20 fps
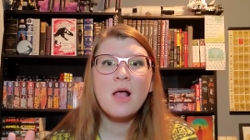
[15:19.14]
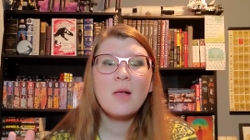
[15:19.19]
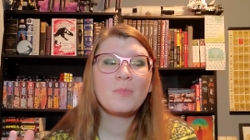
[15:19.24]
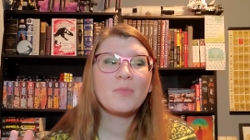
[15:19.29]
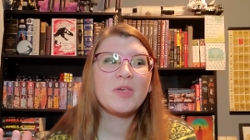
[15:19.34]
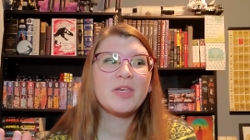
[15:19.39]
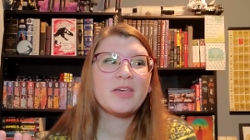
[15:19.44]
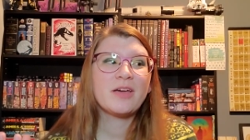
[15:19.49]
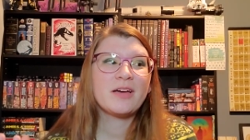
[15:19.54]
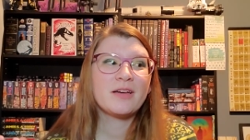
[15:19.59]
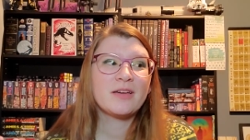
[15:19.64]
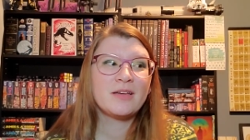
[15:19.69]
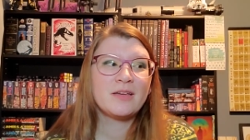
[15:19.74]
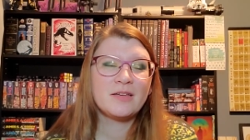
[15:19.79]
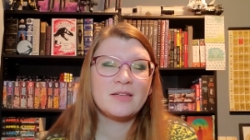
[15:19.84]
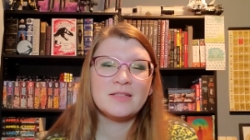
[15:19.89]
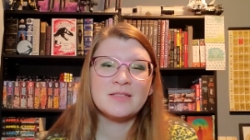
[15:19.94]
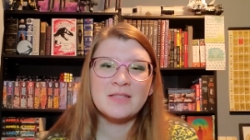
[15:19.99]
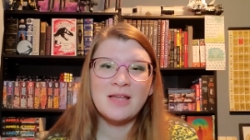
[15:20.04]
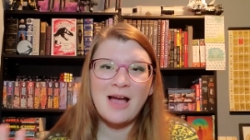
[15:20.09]

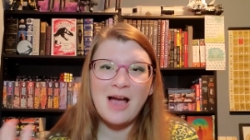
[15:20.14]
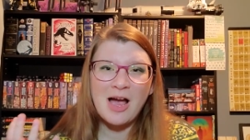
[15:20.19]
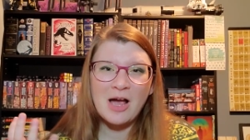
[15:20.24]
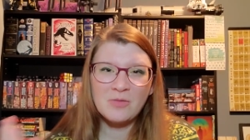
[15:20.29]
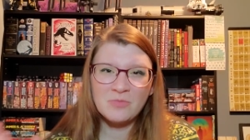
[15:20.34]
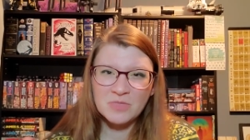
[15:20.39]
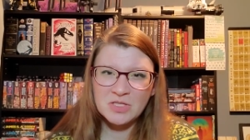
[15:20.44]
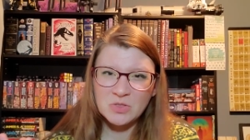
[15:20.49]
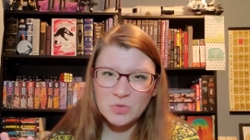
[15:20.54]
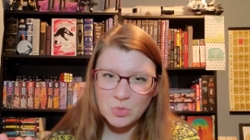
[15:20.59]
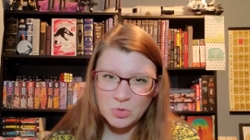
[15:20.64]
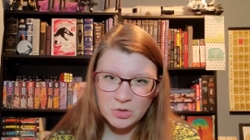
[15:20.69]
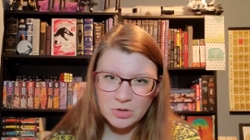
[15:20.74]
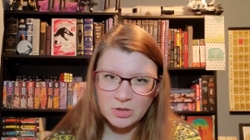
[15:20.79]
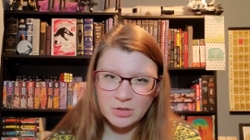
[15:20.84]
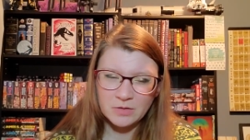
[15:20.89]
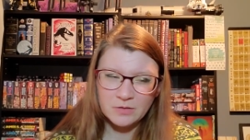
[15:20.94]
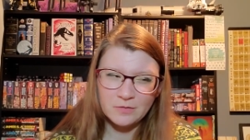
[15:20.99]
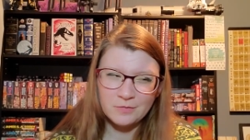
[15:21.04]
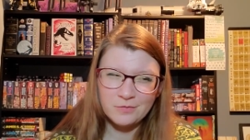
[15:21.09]
because I'm sort
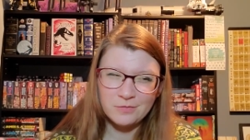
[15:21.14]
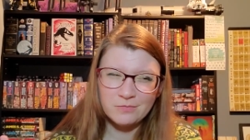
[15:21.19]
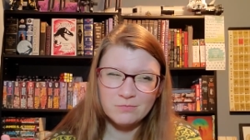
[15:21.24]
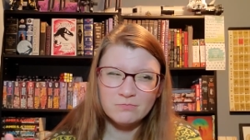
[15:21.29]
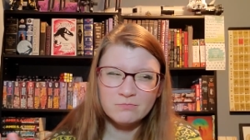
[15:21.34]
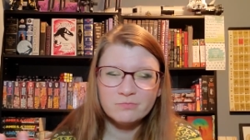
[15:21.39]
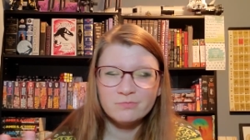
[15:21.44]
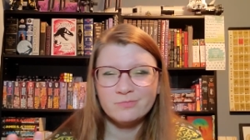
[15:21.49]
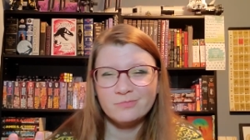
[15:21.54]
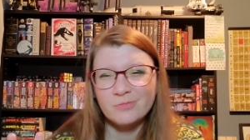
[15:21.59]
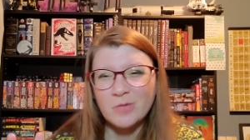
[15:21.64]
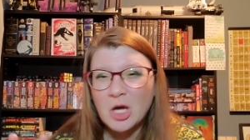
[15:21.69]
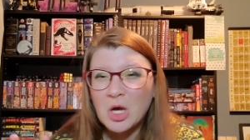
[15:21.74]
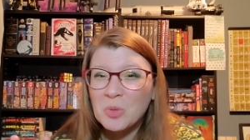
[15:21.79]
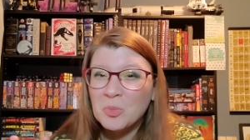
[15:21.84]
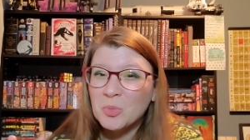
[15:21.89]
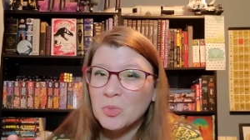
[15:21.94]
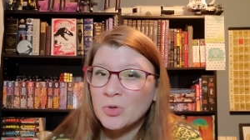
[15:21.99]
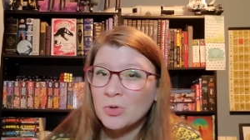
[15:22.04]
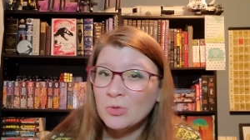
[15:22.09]
of a
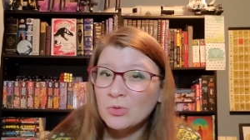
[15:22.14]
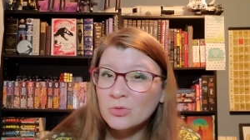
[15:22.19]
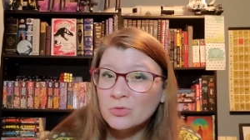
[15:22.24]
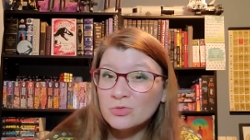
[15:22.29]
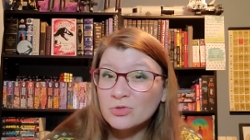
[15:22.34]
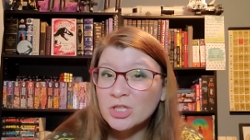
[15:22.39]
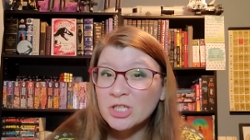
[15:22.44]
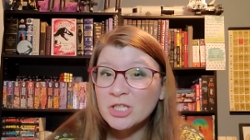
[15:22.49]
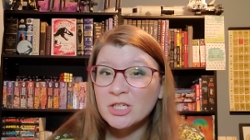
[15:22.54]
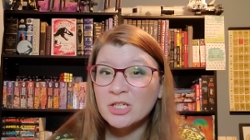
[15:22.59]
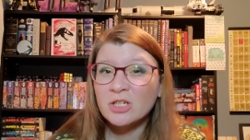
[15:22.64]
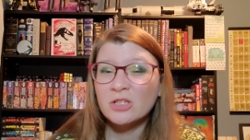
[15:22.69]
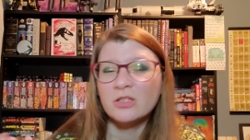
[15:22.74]
mood reader.